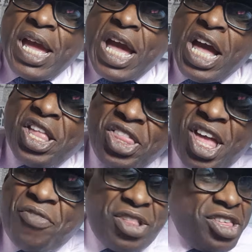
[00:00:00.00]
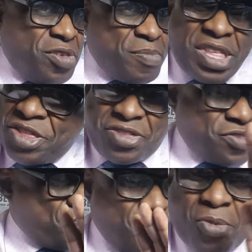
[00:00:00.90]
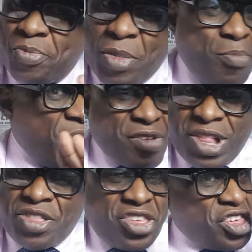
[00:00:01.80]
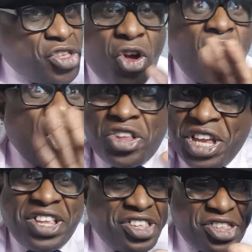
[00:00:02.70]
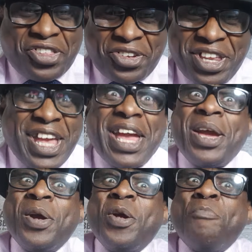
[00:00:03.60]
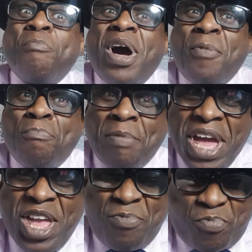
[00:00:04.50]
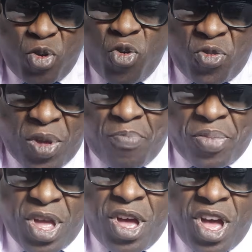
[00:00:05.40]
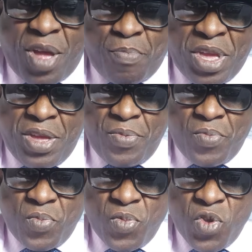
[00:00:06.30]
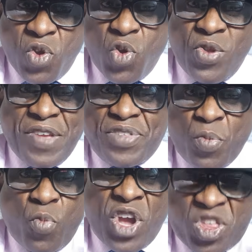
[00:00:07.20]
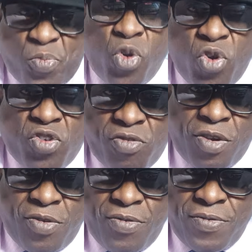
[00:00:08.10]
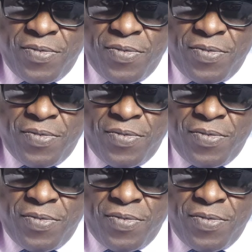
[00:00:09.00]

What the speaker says: Let's make this, my mother, this is on it, yeah? My mate pulls up behind me, who lives in Westbourne Grove.